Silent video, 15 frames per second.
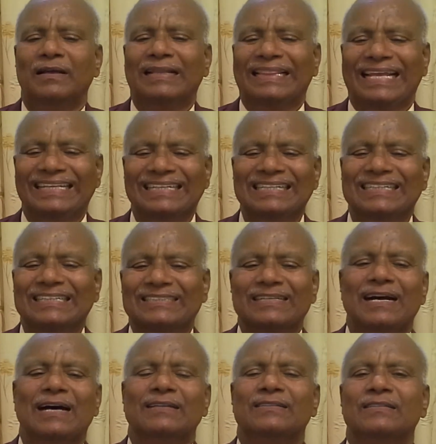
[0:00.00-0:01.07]
nasal
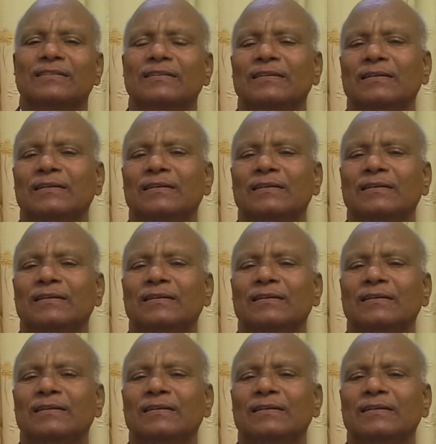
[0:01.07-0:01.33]
discharge,